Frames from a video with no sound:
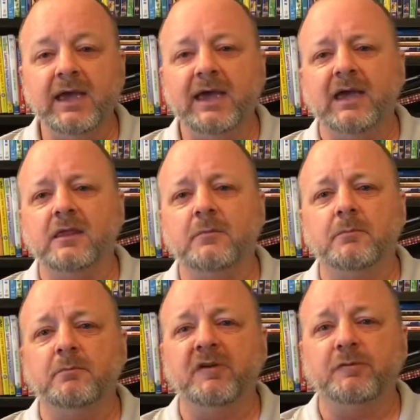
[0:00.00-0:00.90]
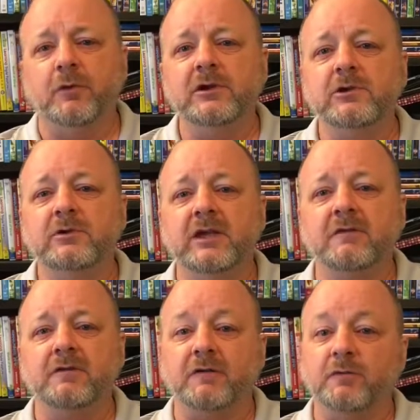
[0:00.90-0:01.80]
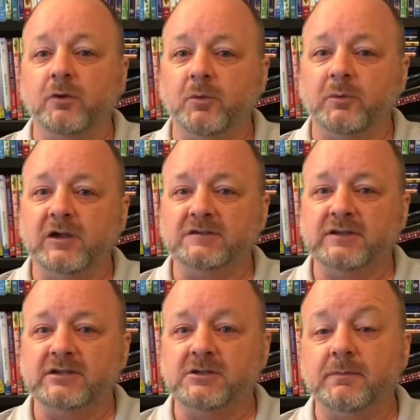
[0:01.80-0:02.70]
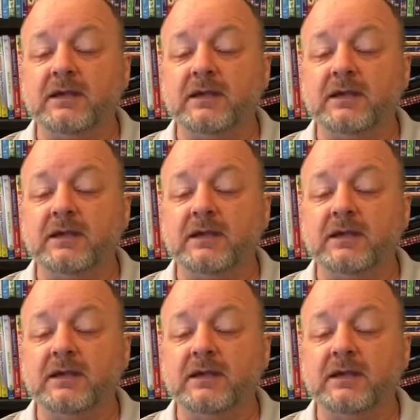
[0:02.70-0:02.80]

And then before you give a formal presentation,